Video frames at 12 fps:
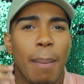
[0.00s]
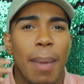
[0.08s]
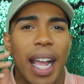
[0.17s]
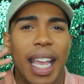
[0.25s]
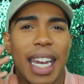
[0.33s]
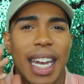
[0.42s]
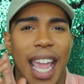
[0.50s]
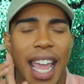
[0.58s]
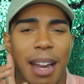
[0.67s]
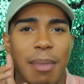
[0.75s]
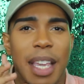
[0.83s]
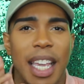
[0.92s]
my
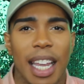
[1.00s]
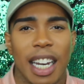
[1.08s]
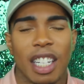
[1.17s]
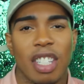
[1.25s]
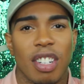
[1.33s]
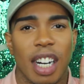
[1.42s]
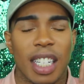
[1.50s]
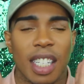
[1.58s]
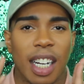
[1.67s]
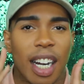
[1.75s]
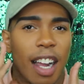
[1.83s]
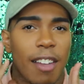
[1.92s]
anatomy and the
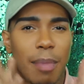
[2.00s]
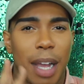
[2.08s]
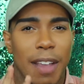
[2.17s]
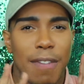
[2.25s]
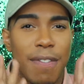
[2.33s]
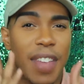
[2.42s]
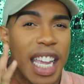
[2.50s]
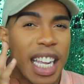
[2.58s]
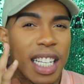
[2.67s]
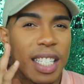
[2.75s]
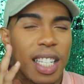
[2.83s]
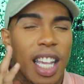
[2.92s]
structure of my
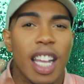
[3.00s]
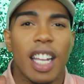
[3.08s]
face.